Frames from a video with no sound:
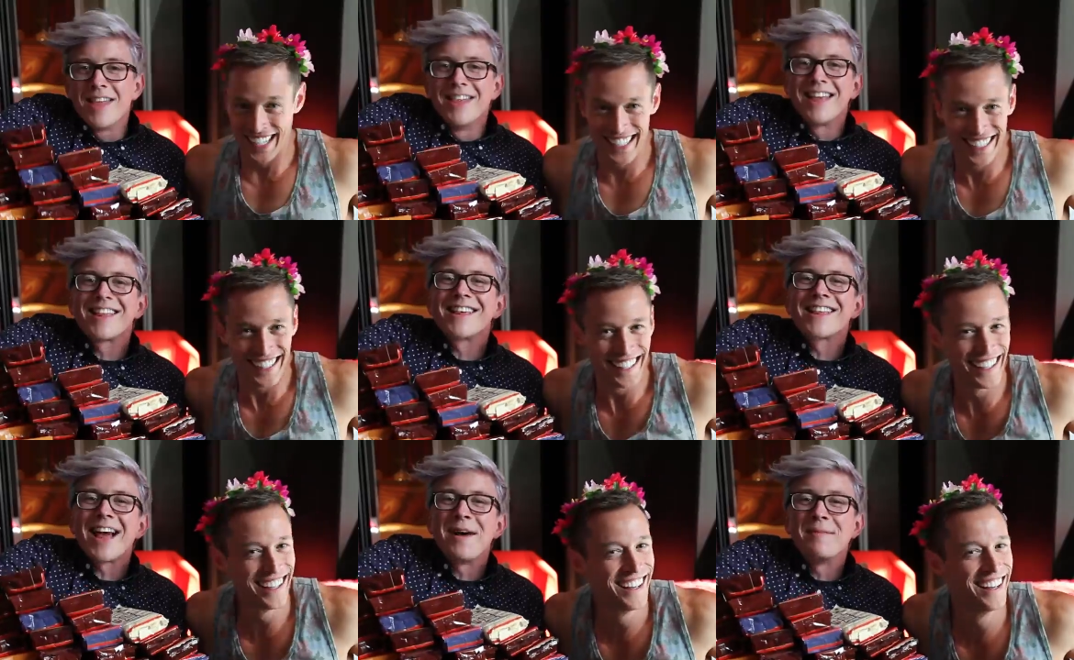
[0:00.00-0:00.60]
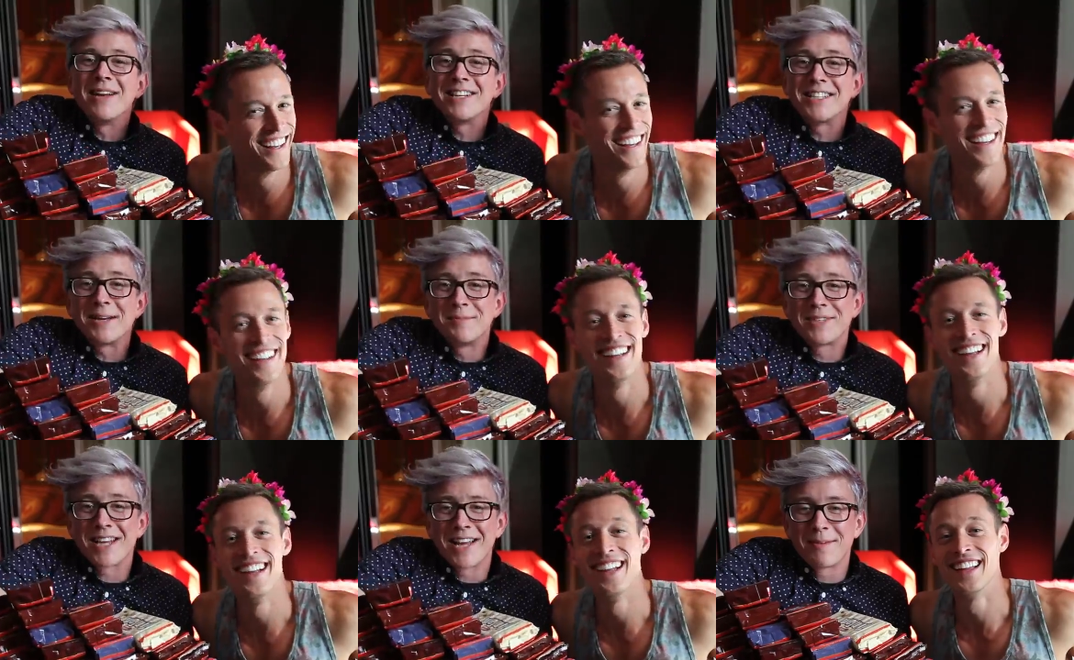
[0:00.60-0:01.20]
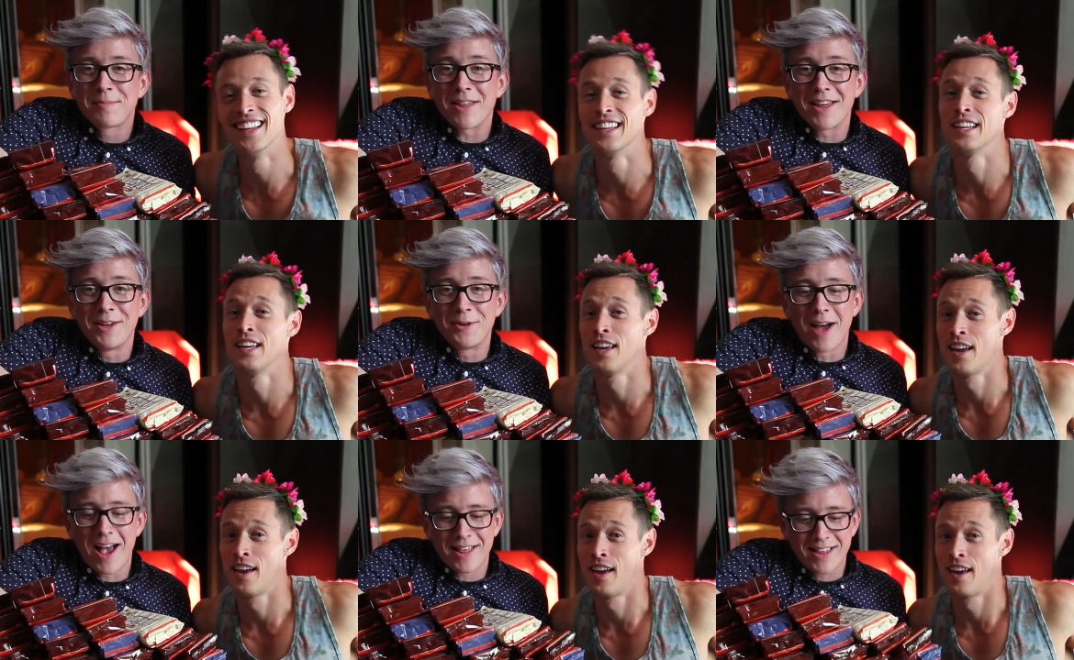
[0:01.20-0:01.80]
Speaker 1: This is how many Tim Tams
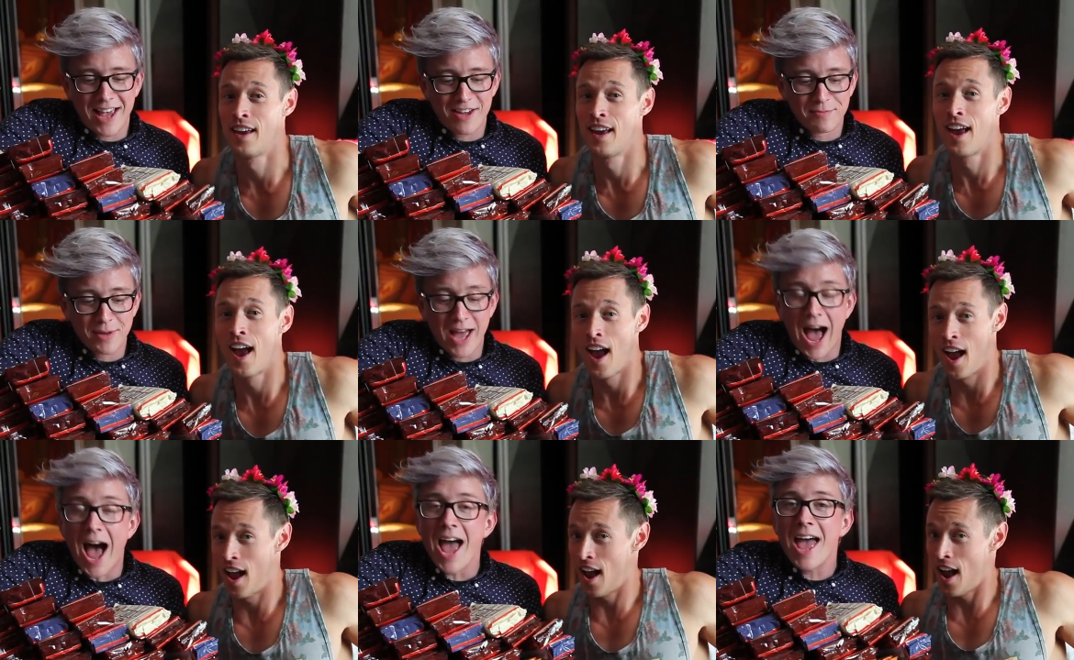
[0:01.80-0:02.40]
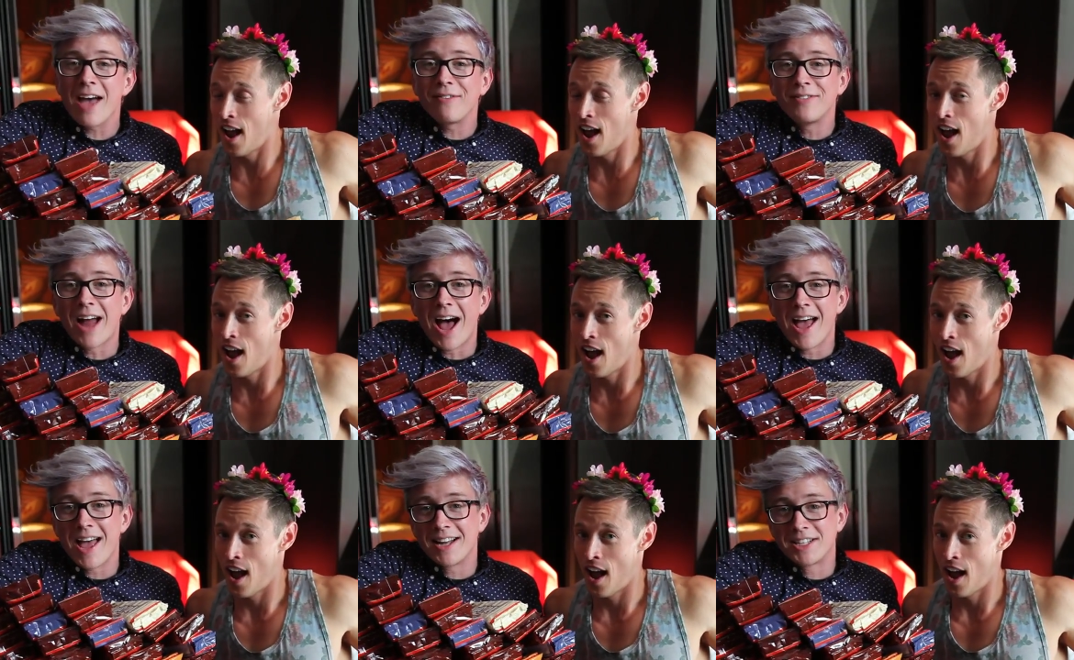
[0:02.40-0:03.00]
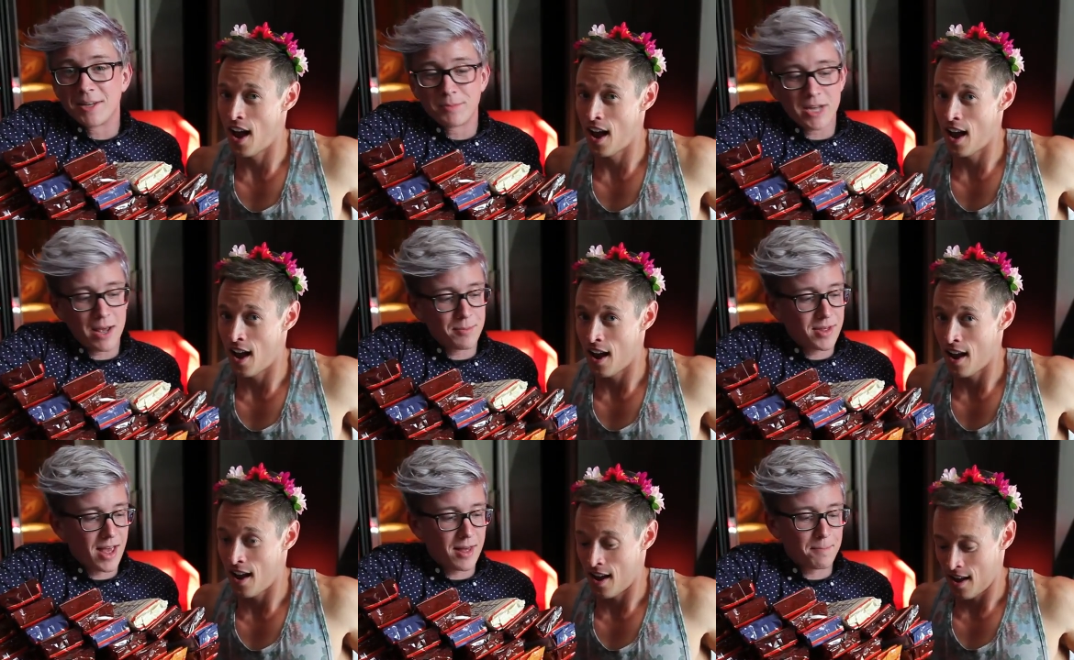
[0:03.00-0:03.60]
you guys gave me. I have not had Tim
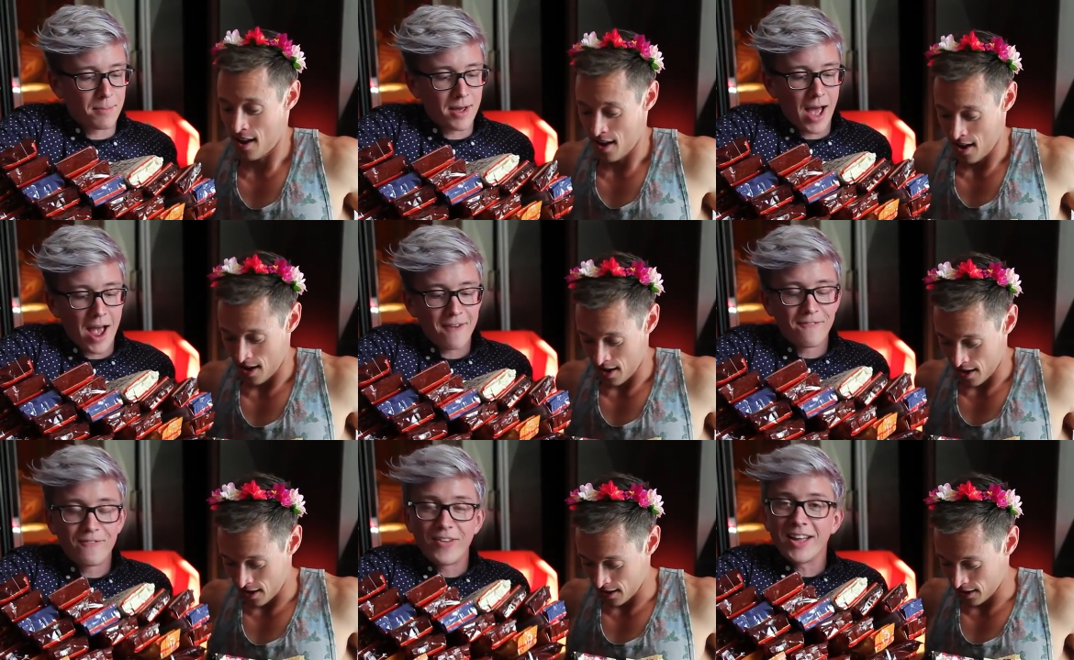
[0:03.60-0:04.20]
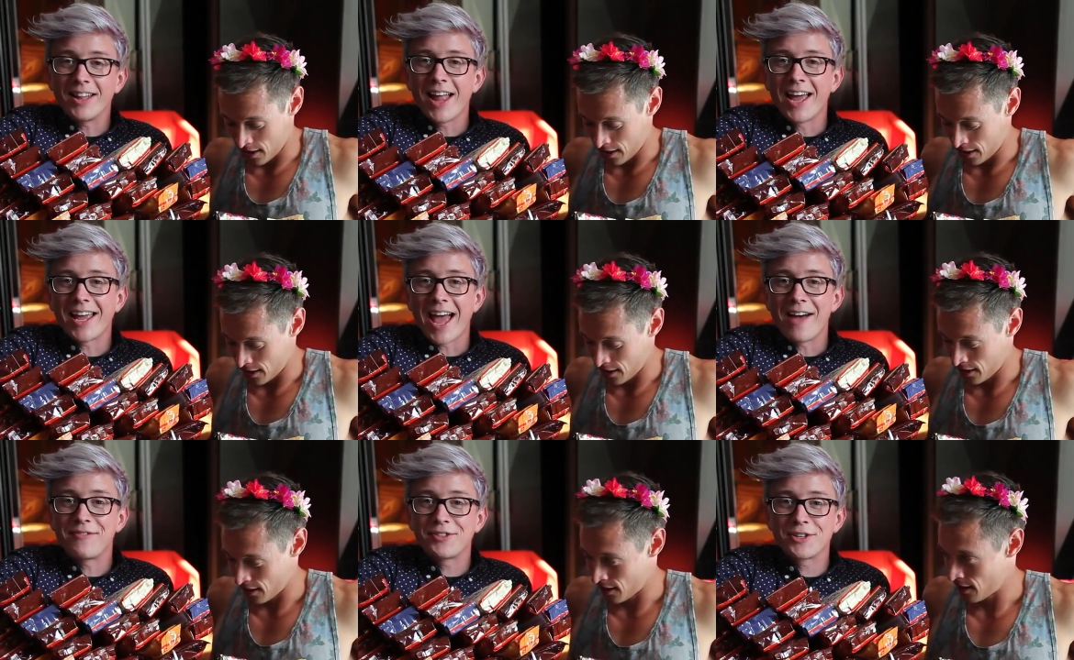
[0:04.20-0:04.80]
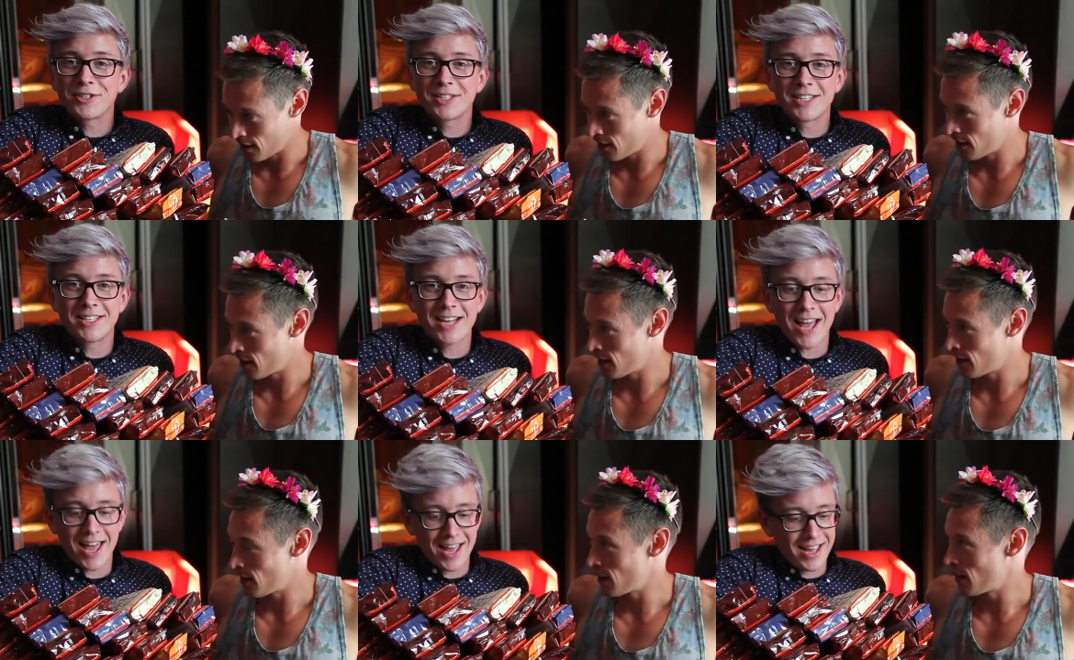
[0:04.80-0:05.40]
Tams yet, but I feel like after
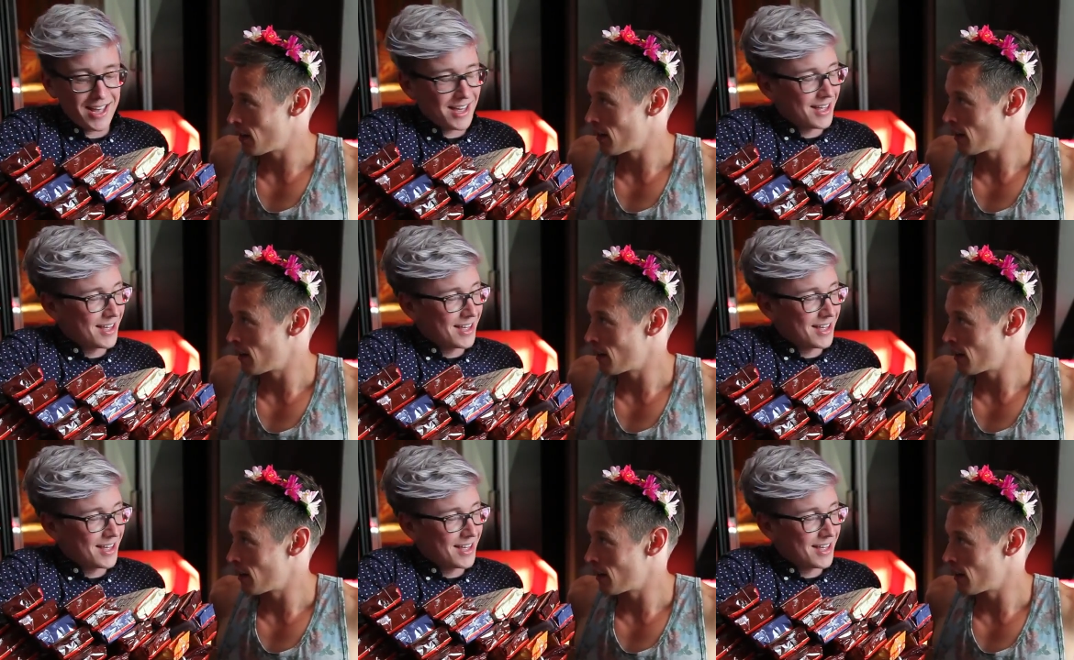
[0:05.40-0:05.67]
today,